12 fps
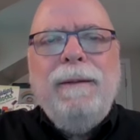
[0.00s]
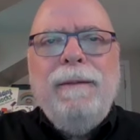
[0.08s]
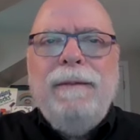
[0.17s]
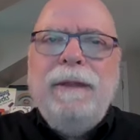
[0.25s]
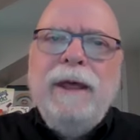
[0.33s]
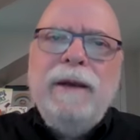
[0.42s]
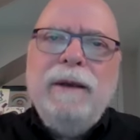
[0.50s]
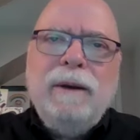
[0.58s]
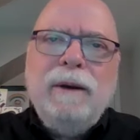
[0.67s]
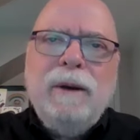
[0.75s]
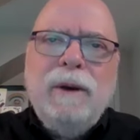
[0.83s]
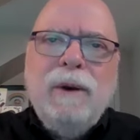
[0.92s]
Then
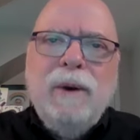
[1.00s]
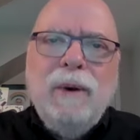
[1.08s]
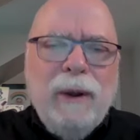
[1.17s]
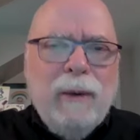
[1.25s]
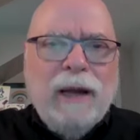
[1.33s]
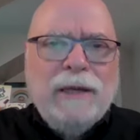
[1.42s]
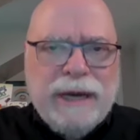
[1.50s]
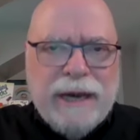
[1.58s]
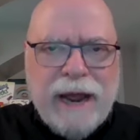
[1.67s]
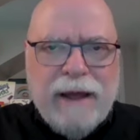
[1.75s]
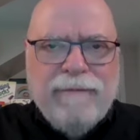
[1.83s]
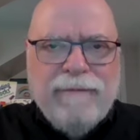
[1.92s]
quit watching
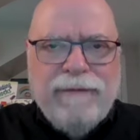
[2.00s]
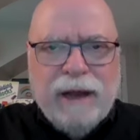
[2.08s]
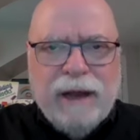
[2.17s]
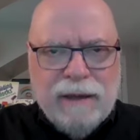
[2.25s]
Netflix